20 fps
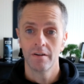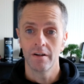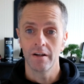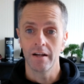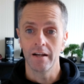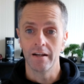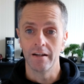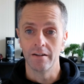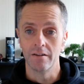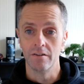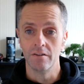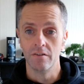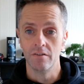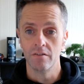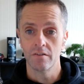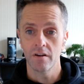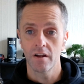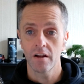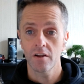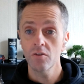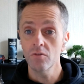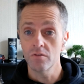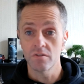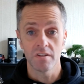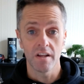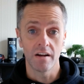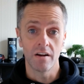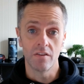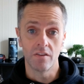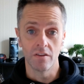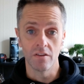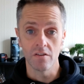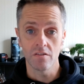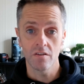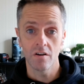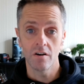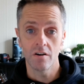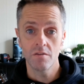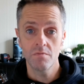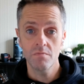And I couldn't say anything at the
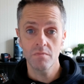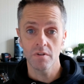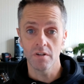time,